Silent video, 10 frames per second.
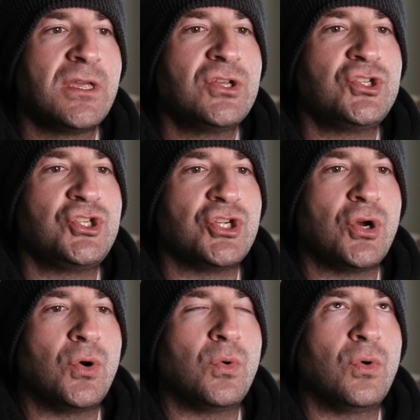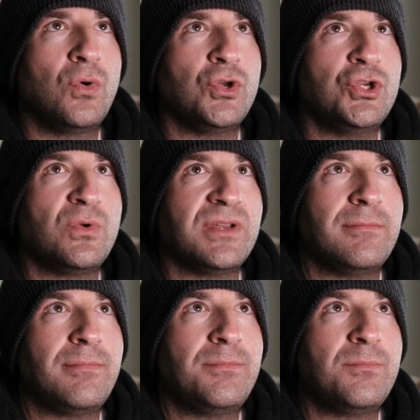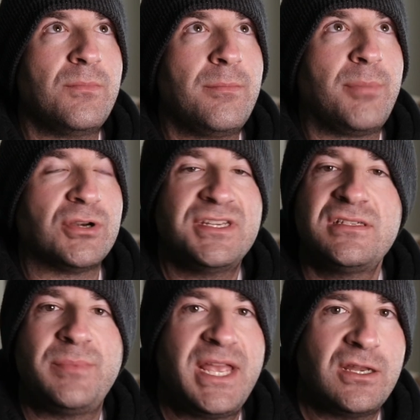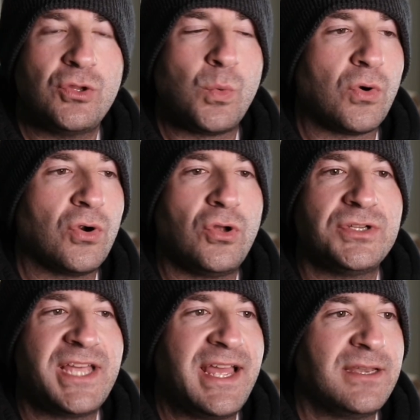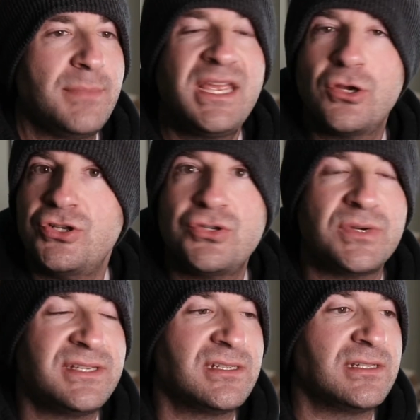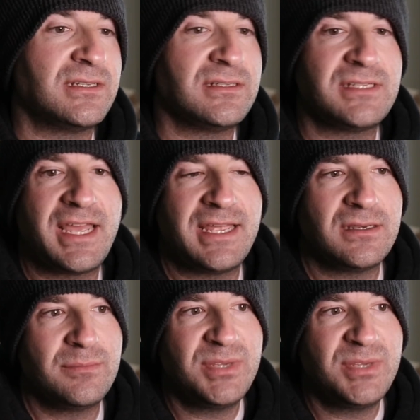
so you can participate in the world and make good choices and